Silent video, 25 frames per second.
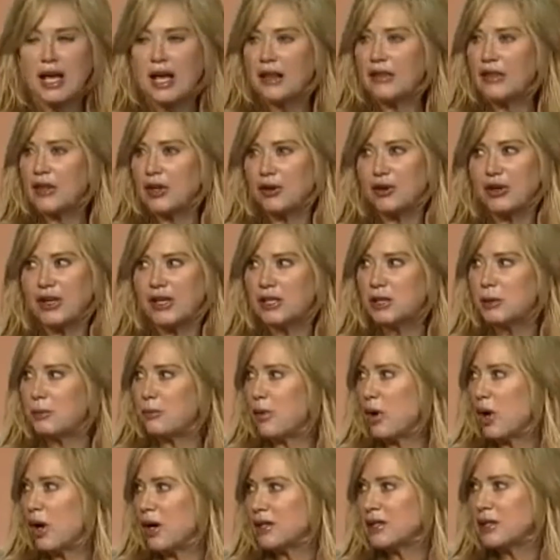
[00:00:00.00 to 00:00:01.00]
And there is a
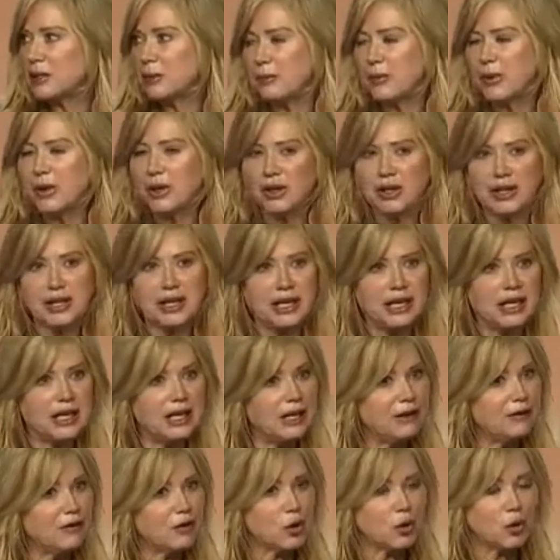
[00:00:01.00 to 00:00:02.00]
possibility
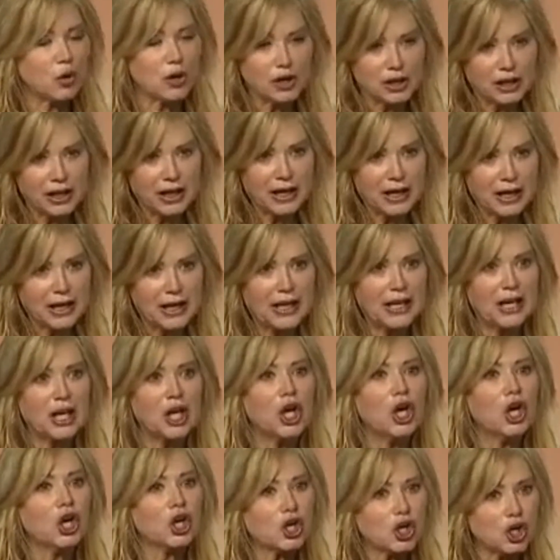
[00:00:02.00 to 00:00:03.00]
even organic
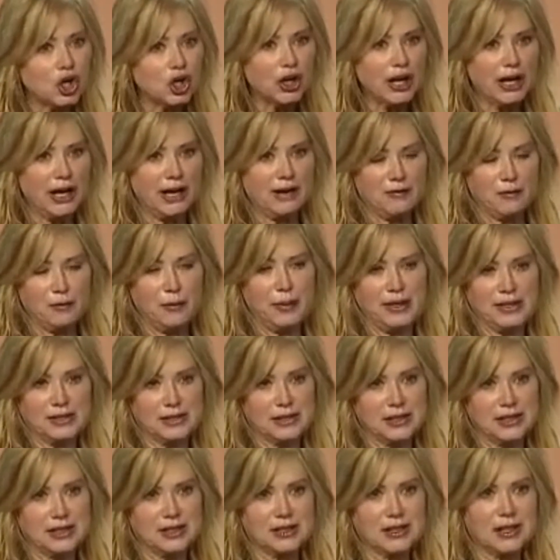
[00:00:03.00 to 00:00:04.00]
could have
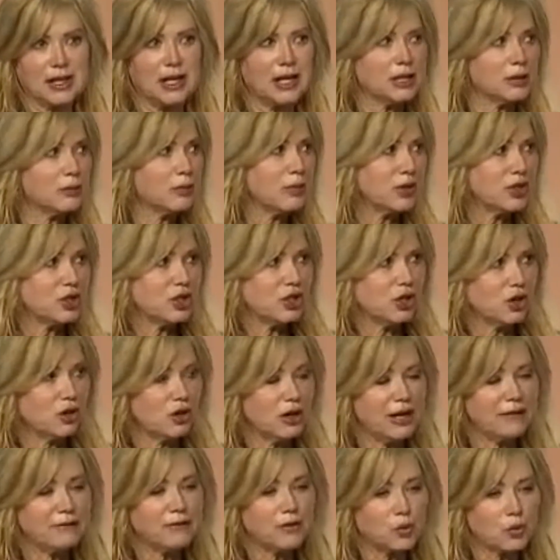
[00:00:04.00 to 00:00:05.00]
pesticides, but you don't
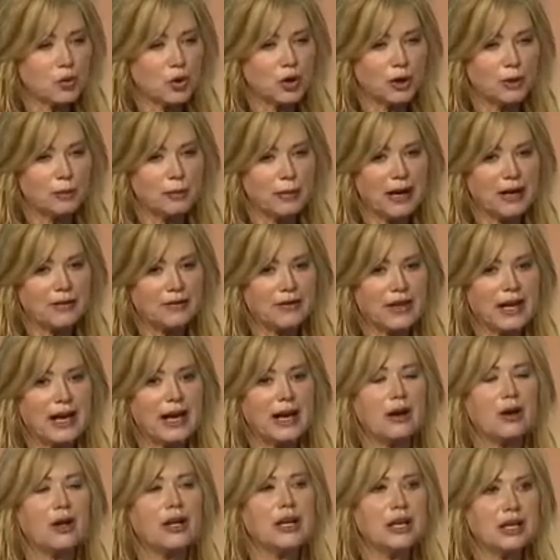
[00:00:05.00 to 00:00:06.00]
have to worry about
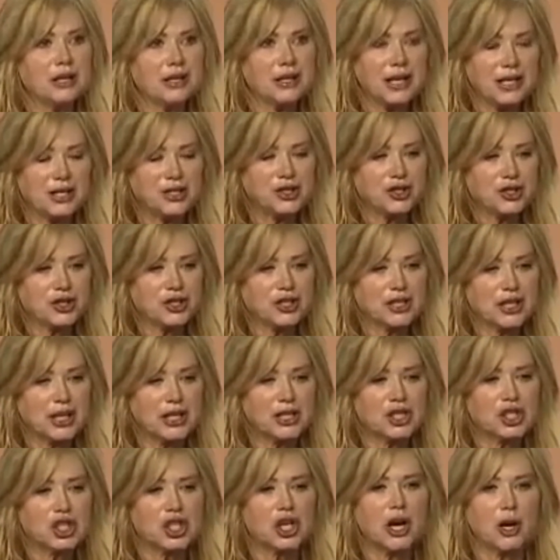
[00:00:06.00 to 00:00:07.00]
that. Nature's
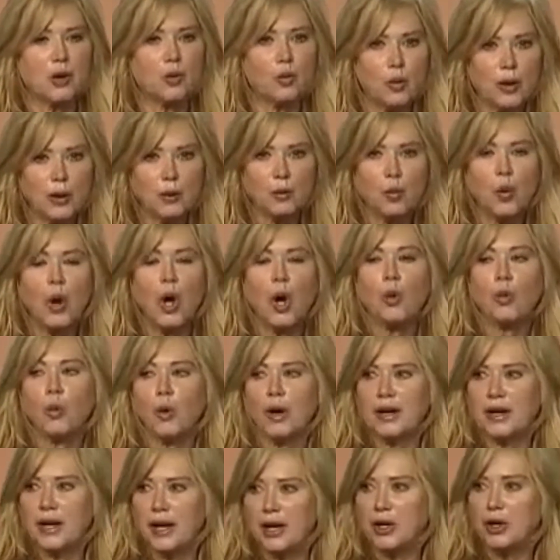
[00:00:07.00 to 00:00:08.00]
Sunshine, we
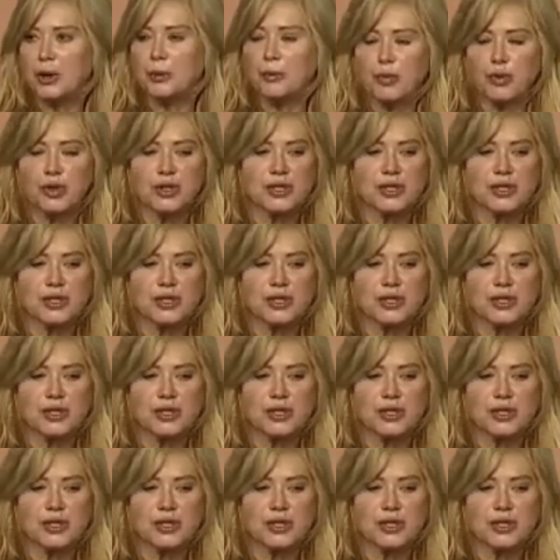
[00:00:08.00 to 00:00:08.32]
100%